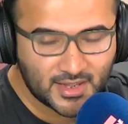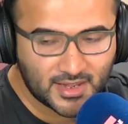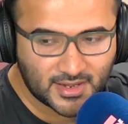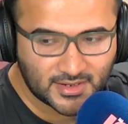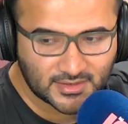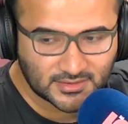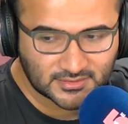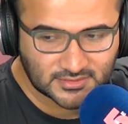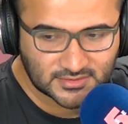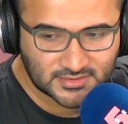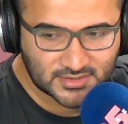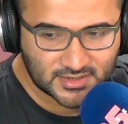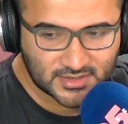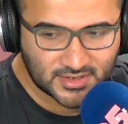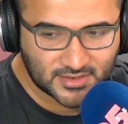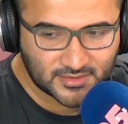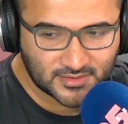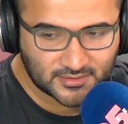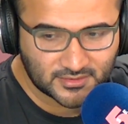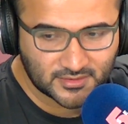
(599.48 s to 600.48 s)
and
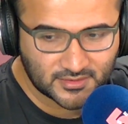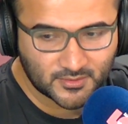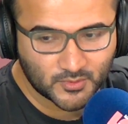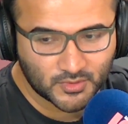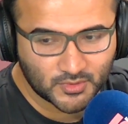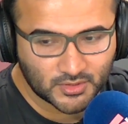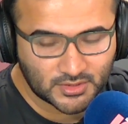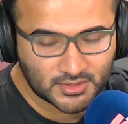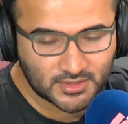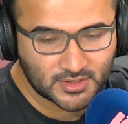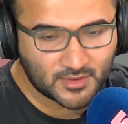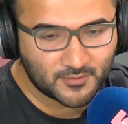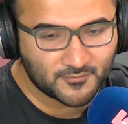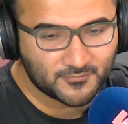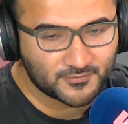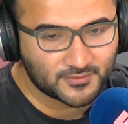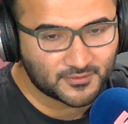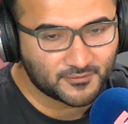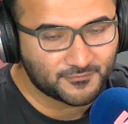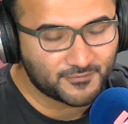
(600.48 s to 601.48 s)
the, the the uh,
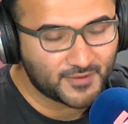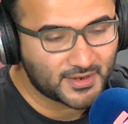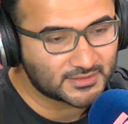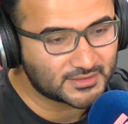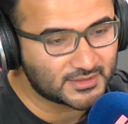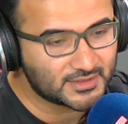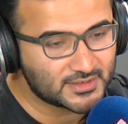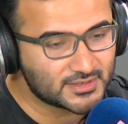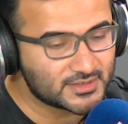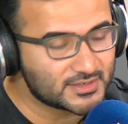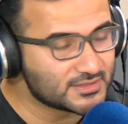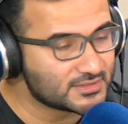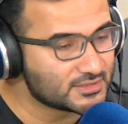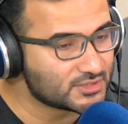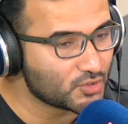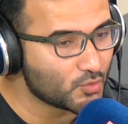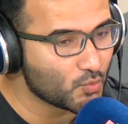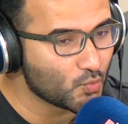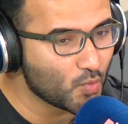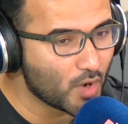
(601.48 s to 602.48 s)
the fact that it is
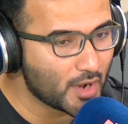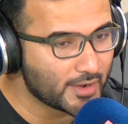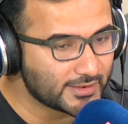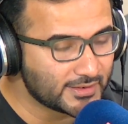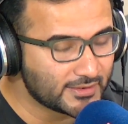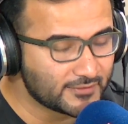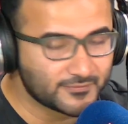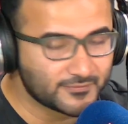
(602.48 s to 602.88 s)
so widely